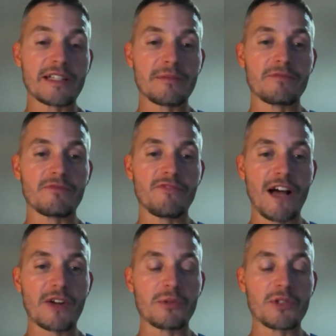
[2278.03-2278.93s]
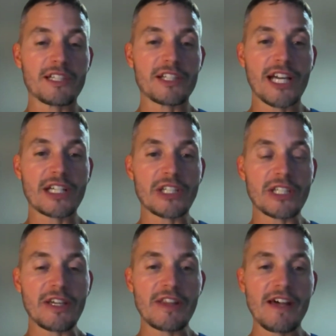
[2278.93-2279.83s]
some valuable
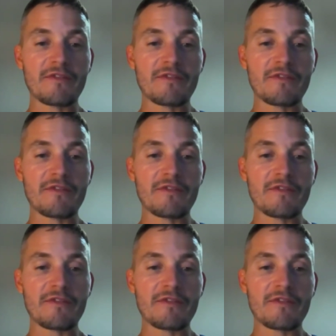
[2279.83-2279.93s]
suggestions on